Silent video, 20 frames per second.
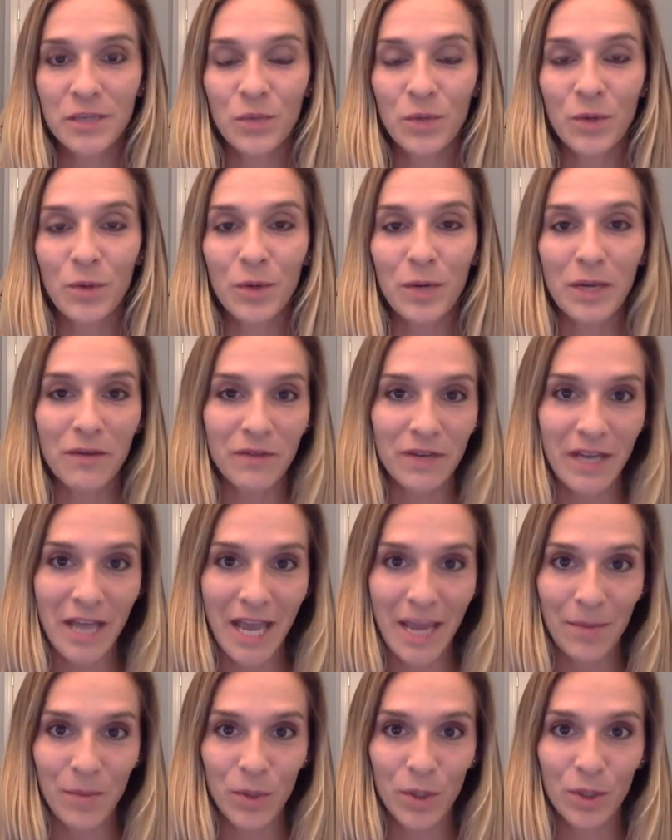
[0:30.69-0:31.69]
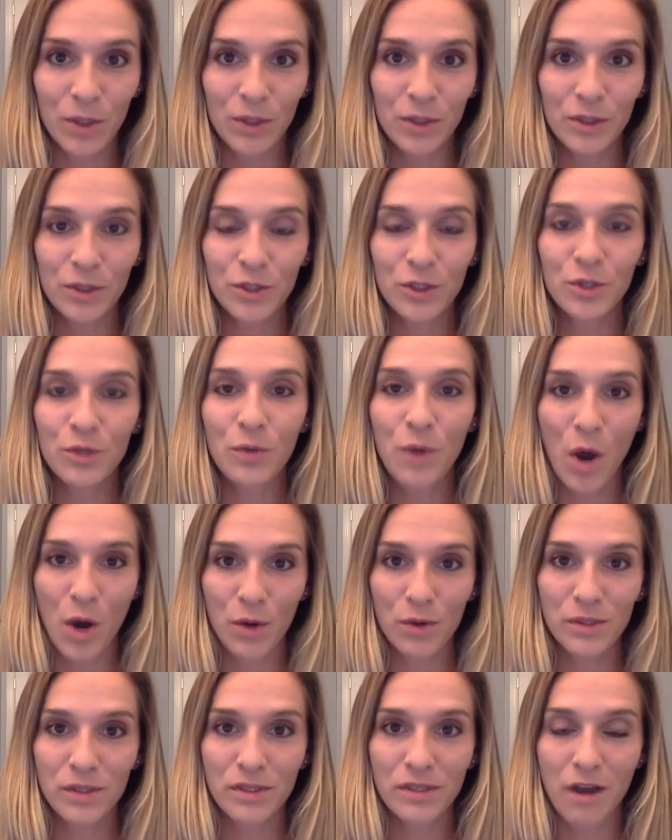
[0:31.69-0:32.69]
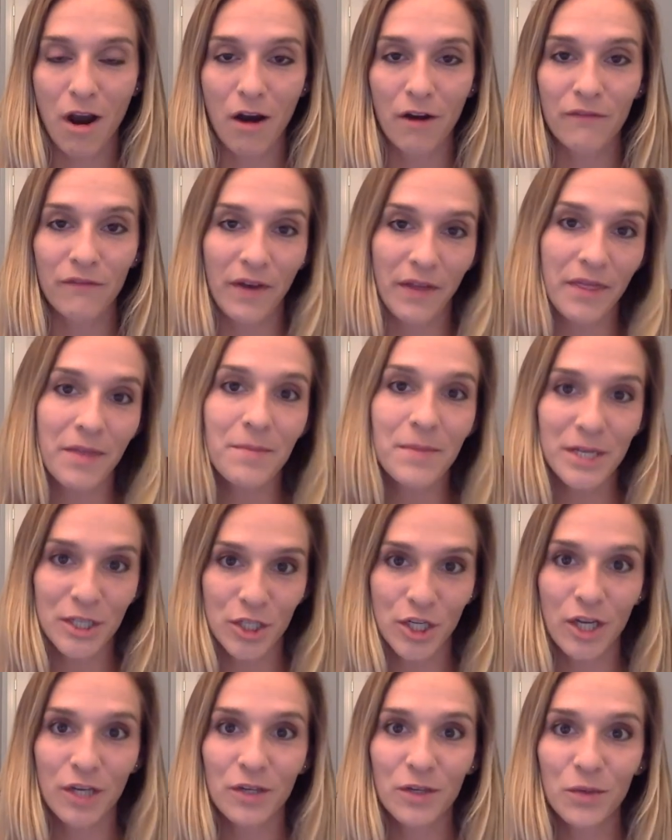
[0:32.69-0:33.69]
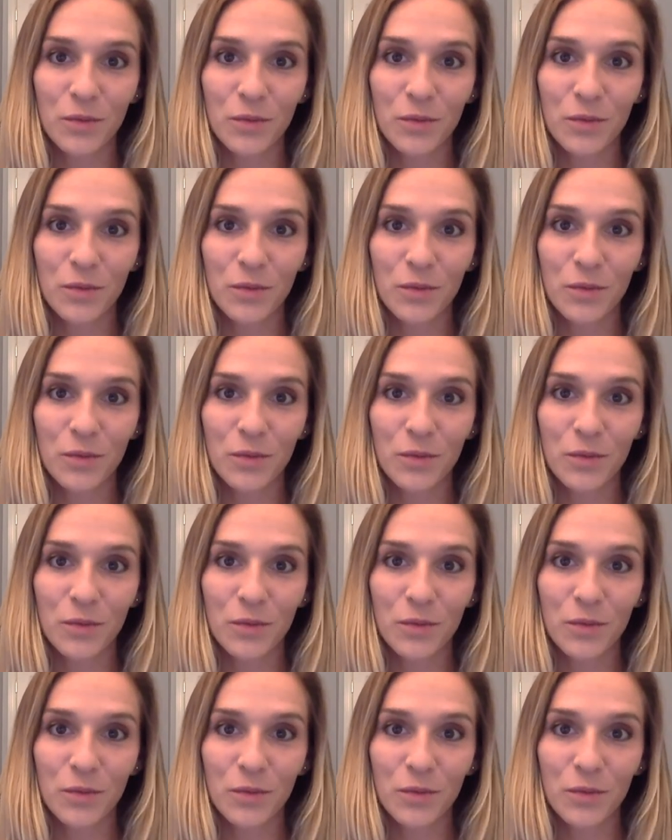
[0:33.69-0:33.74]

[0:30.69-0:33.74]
We were even able to host our Fund the Mission,